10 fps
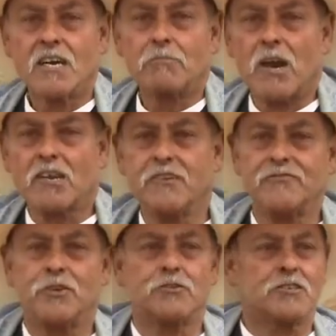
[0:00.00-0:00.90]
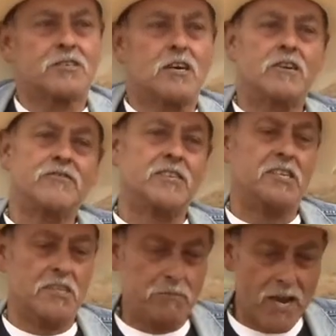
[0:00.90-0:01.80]
broccoli fields and stuff, and
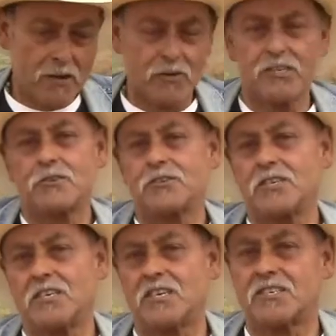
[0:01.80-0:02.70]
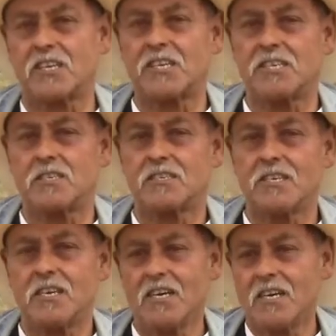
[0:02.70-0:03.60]
then in the background you'll see Salinas
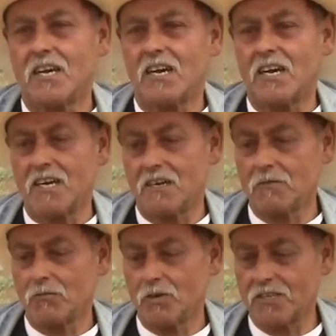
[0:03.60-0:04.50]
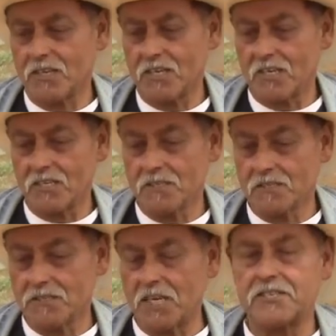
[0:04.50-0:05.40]
uh, what the uh,
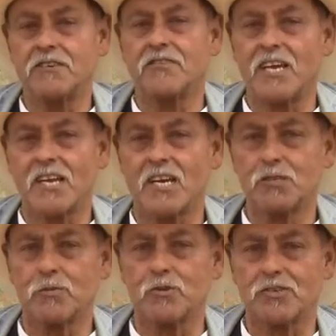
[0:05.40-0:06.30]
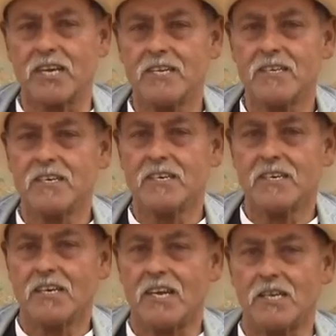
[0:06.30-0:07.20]
Natividad Hospital's at
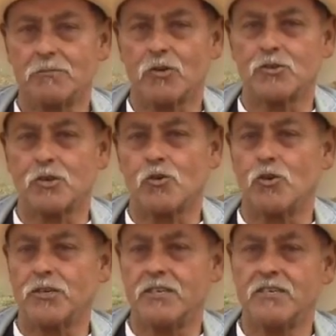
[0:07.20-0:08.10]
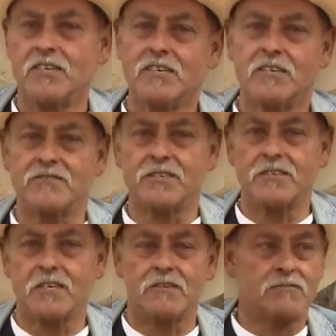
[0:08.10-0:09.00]
and up towards the corner of,
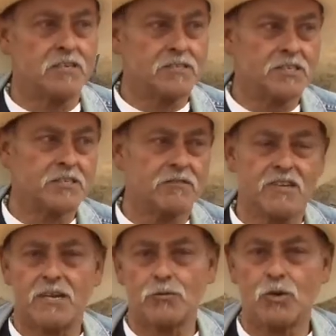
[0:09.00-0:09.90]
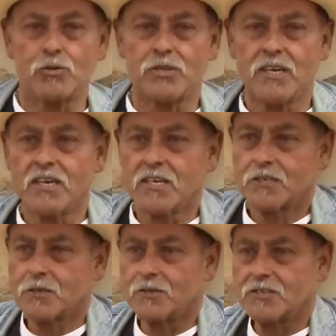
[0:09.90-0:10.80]
Nat of uh, Natividad Road.
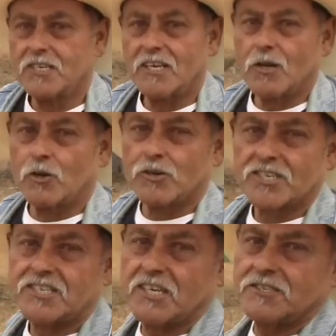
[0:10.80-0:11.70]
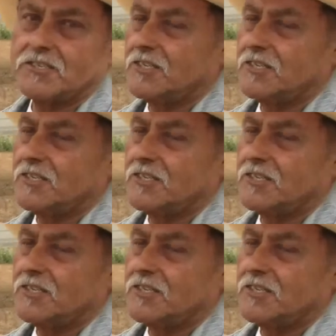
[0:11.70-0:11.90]
So you see the Laurel extension